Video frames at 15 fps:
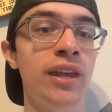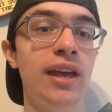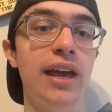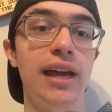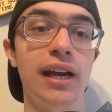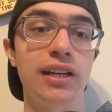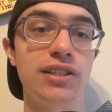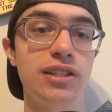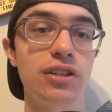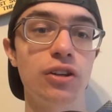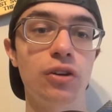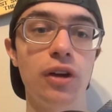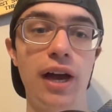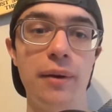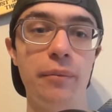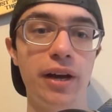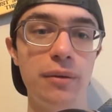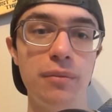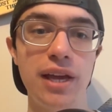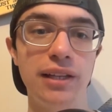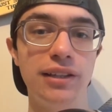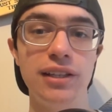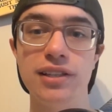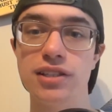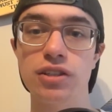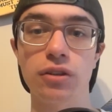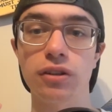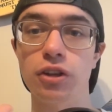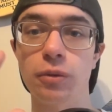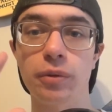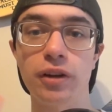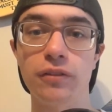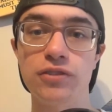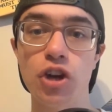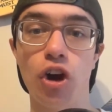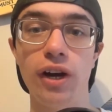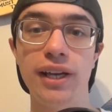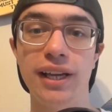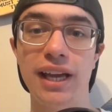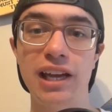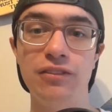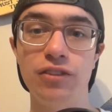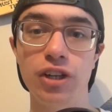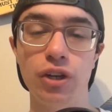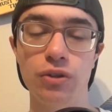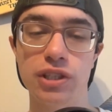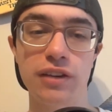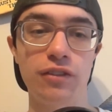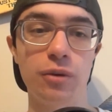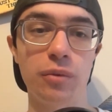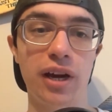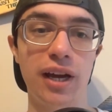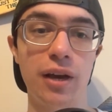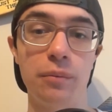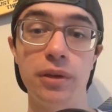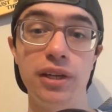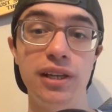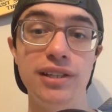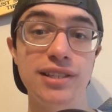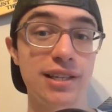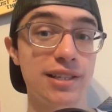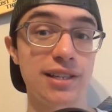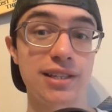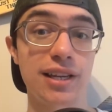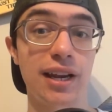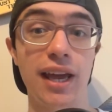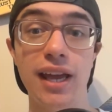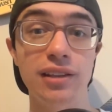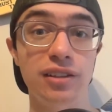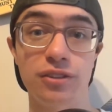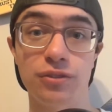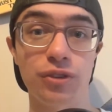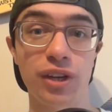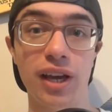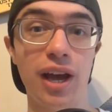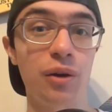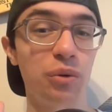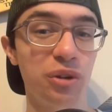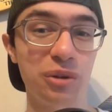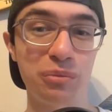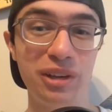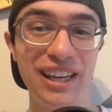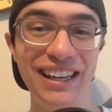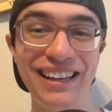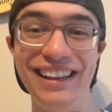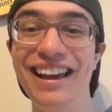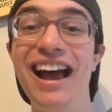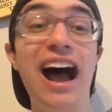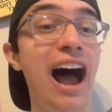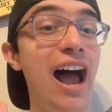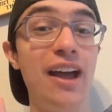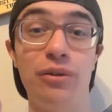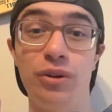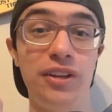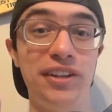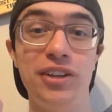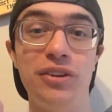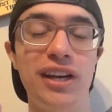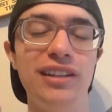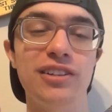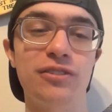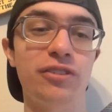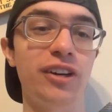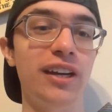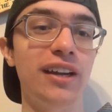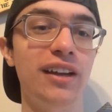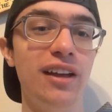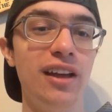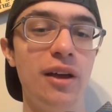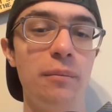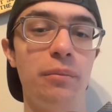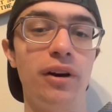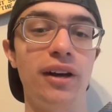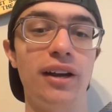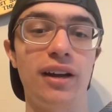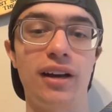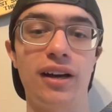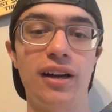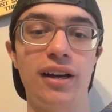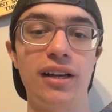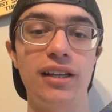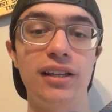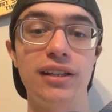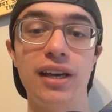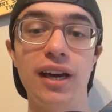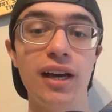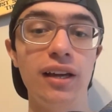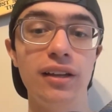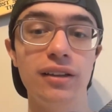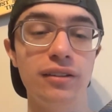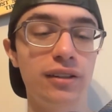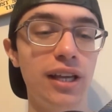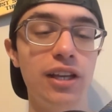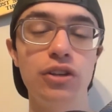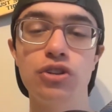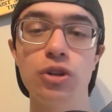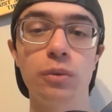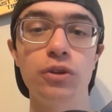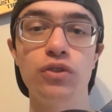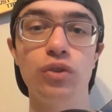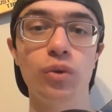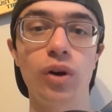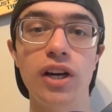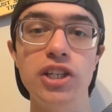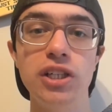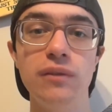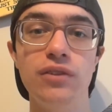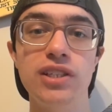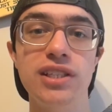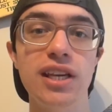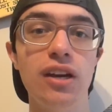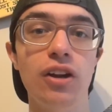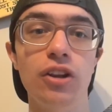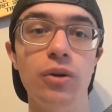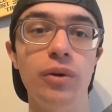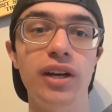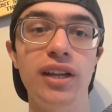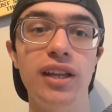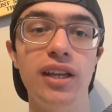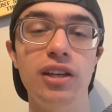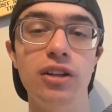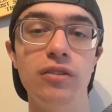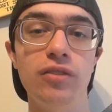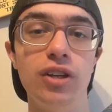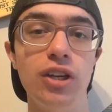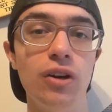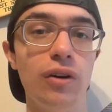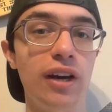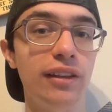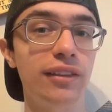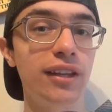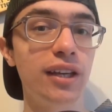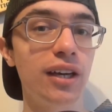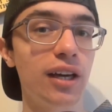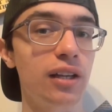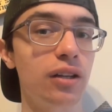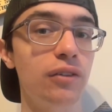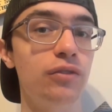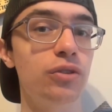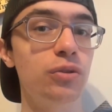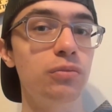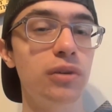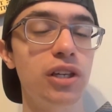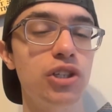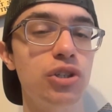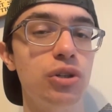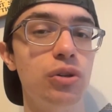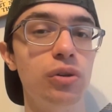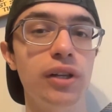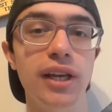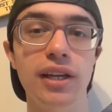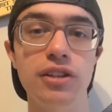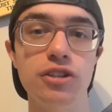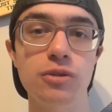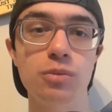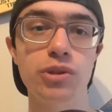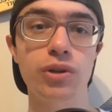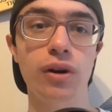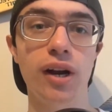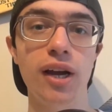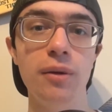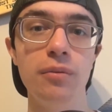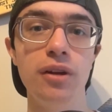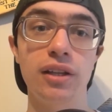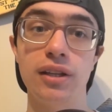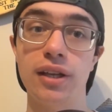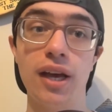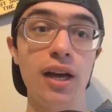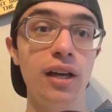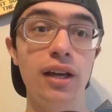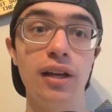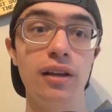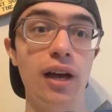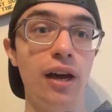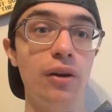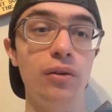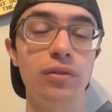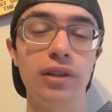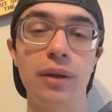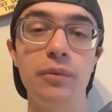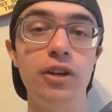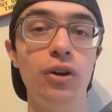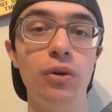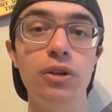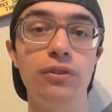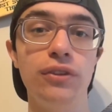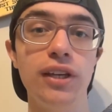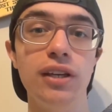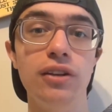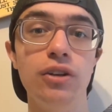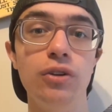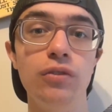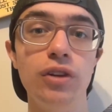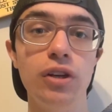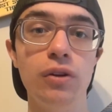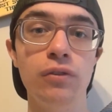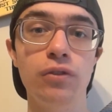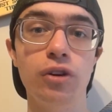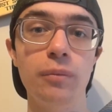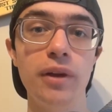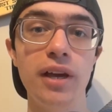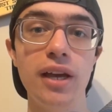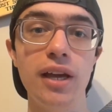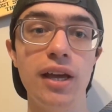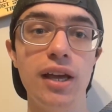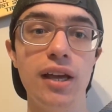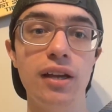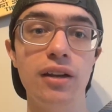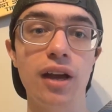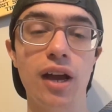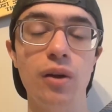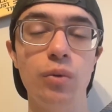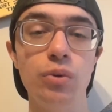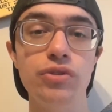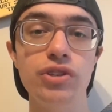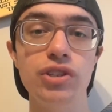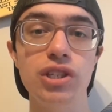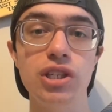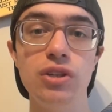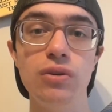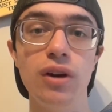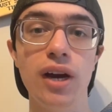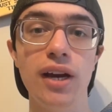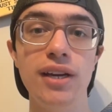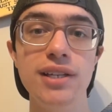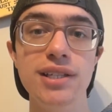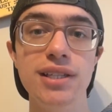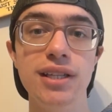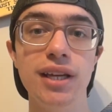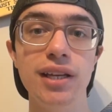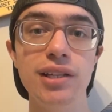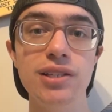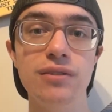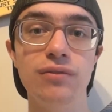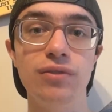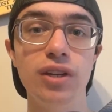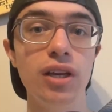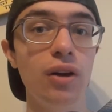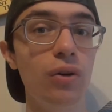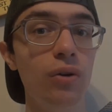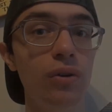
And I might make these still a little bit of talking head videos, giving my opinions. As I said, I hate this fight. I will admit it. I really do hate this fight. But yeah, thank you so much for watching. If you stayed all the way to the end of the video, I think I love you. Make sure you like and subscribe. Yeah, let me know what you think of the new video format, and I will see you guys in the next video.